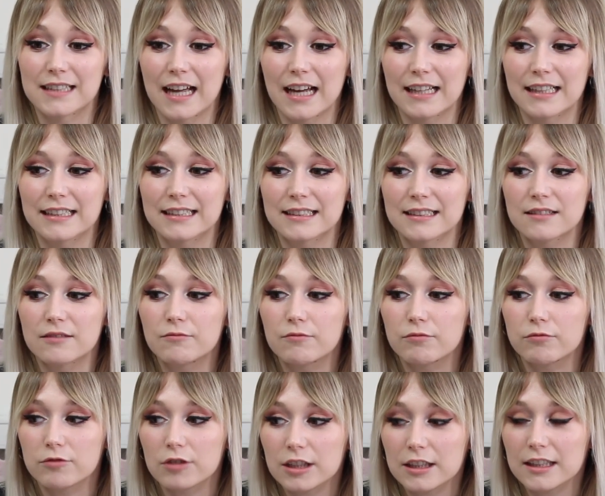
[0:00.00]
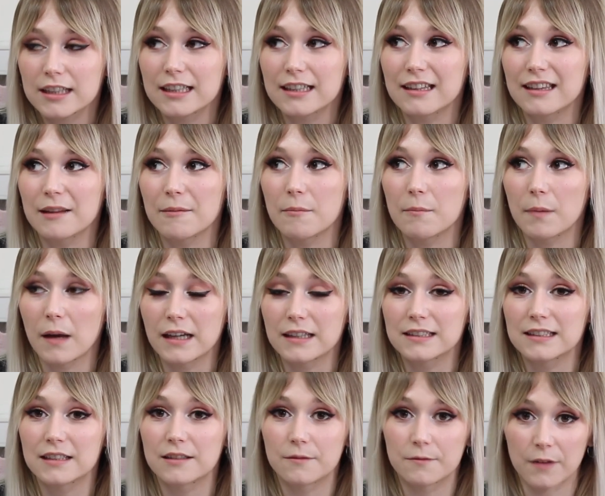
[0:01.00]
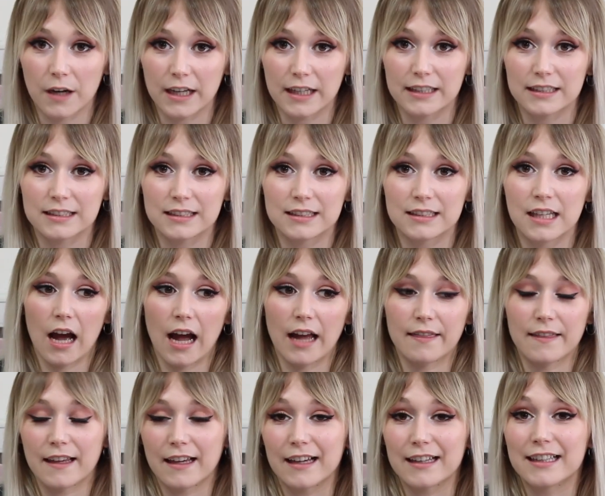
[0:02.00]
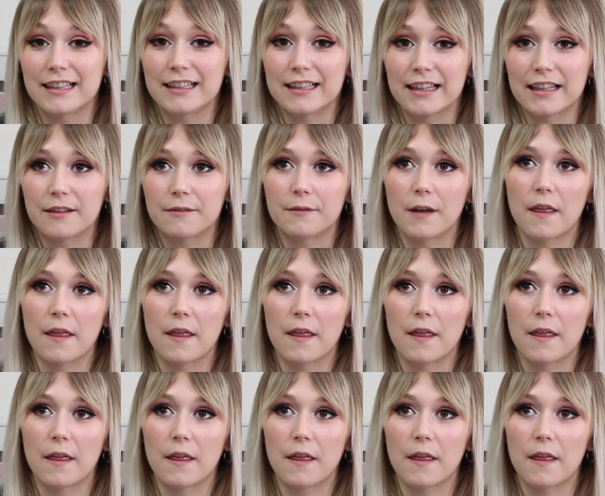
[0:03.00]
That is really the best advice I think I can give,